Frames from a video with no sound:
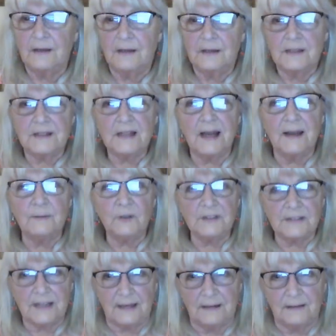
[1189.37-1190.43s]
Time will
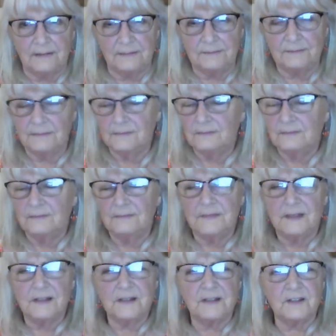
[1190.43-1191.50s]
tell.
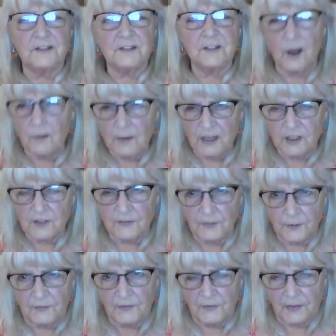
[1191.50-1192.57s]
So much
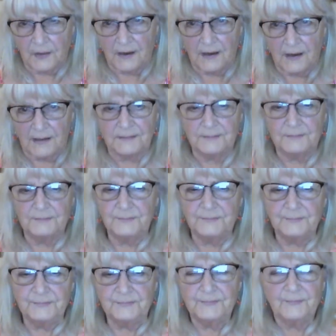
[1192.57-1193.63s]
food for thought.
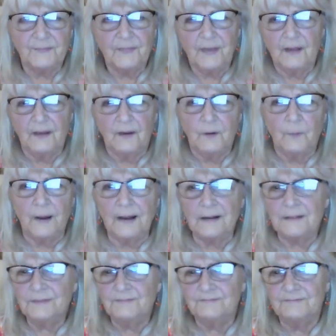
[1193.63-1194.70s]

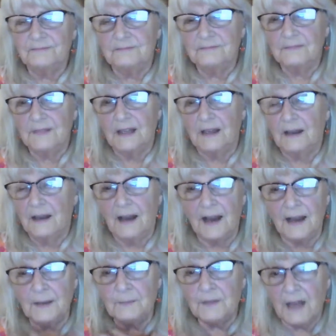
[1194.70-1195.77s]
Well,
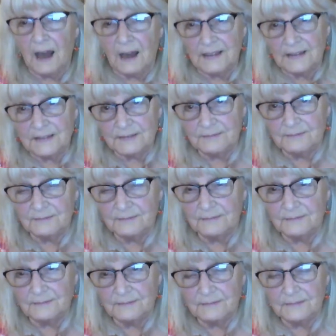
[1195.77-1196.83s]
I'm Nana,
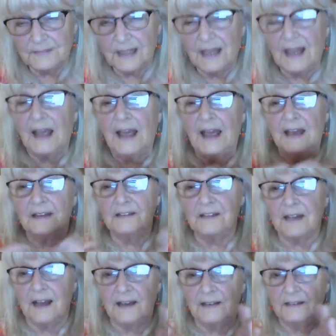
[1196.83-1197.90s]
And
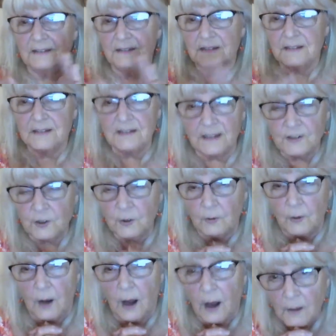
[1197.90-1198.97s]
I send
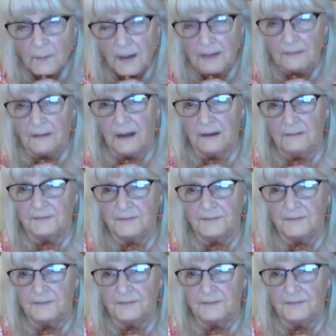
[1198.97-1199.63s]
you all my love